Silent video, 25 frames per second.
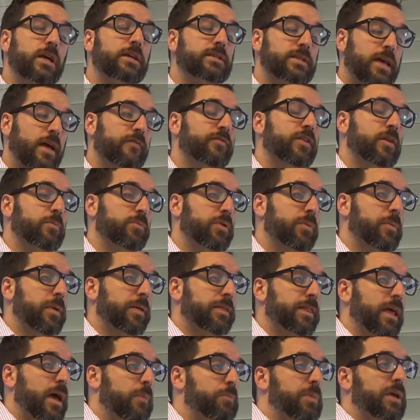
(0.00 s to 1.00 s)
does have to
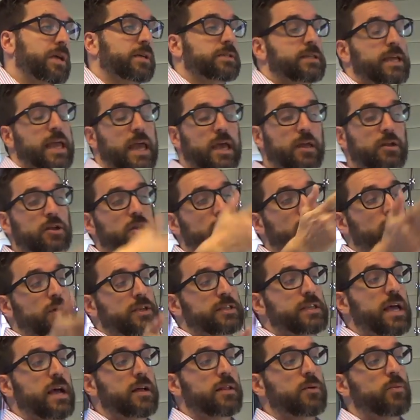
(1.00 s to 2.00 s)
implement that because it can't know
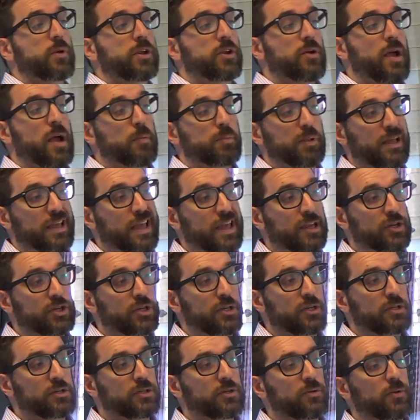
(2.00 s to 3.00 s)
exactly what your
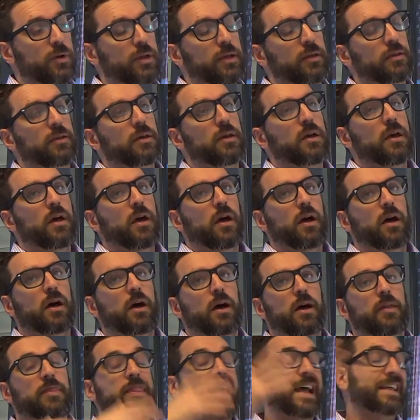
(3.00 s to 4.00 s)
application is doing.
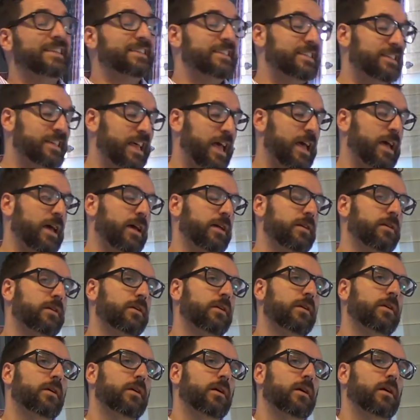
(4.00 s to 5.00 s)
Uh, that said,
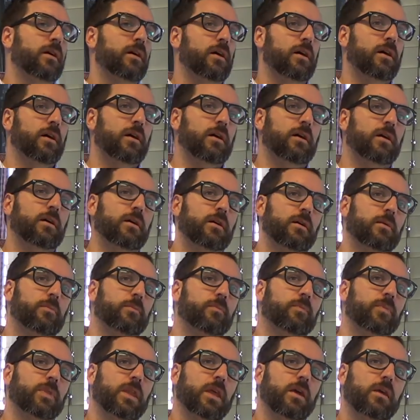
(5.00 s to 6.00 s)

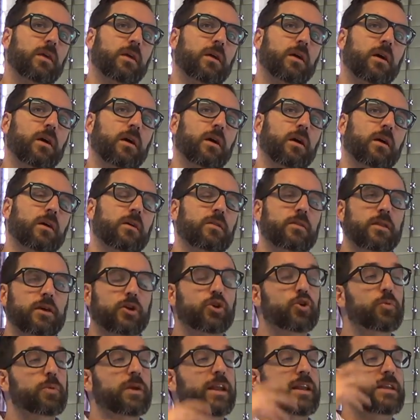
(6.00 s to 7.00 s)
um, uh, the
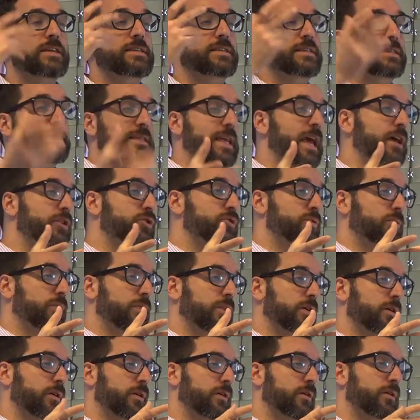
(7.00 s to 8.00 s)
Kubernetes
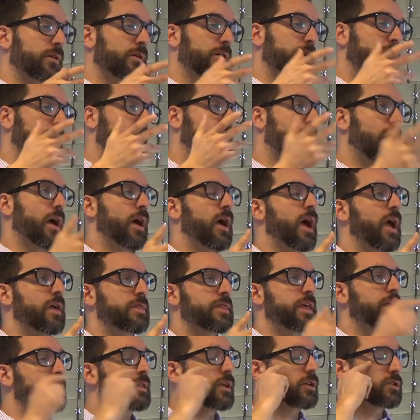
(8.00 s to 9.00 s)
scheduler, uh, I
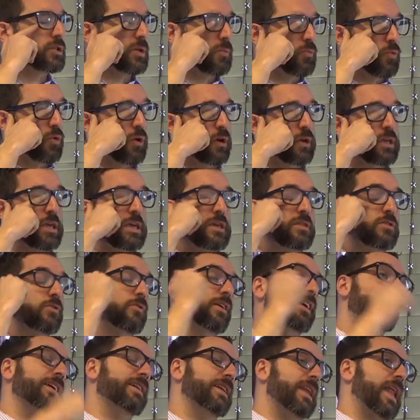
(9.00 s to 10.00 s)
think there's some work either
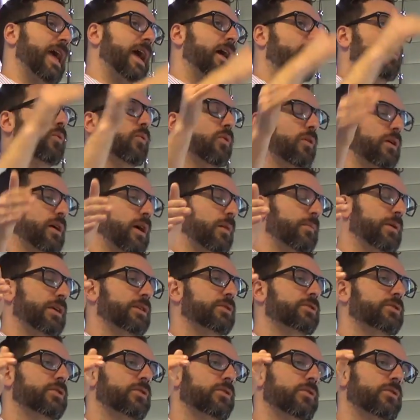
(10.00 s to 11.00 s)
in now or
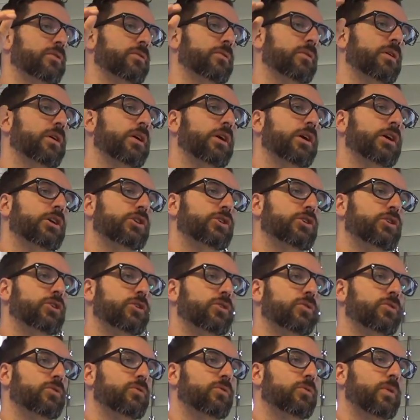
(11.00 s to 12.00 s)
coming soon
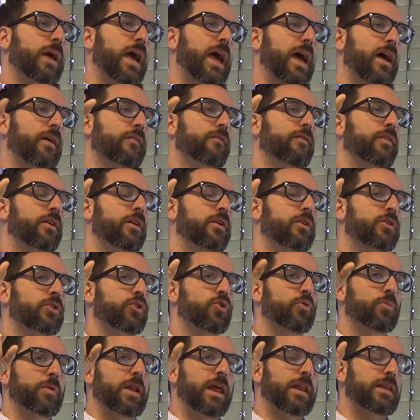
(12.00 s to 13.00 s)
to have
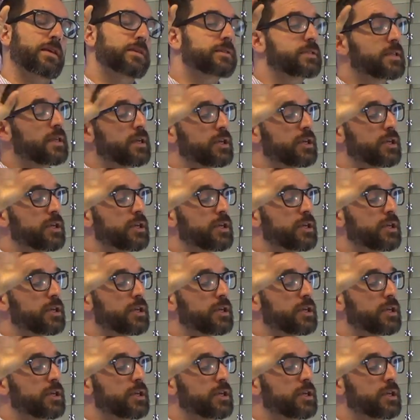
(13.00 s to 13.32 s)
Kubernetes,